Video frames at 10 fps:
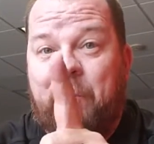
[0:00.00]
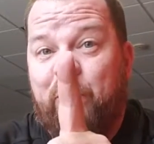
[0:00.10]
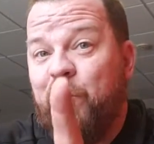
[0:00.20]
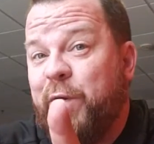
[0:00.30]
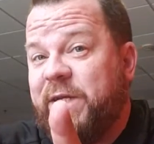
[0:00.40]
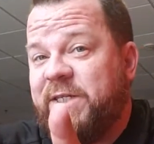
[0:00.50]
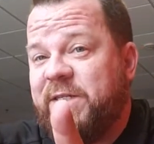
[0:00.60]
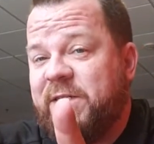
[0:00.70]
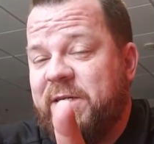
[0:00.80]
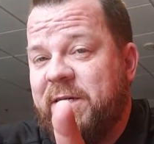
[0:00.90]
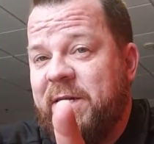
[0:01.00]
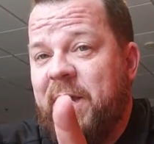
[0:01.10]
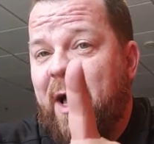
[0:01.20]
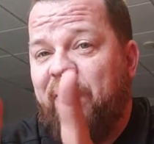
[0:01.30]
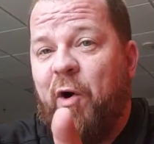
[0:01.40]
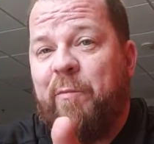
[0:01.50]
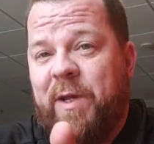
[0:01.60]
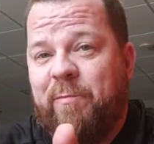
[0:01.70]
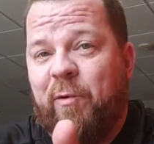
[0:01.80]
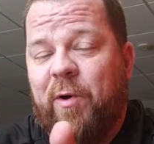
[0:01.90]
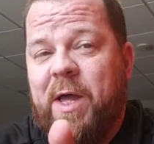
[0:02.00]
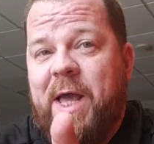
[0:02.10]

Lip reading: A priest, of all people,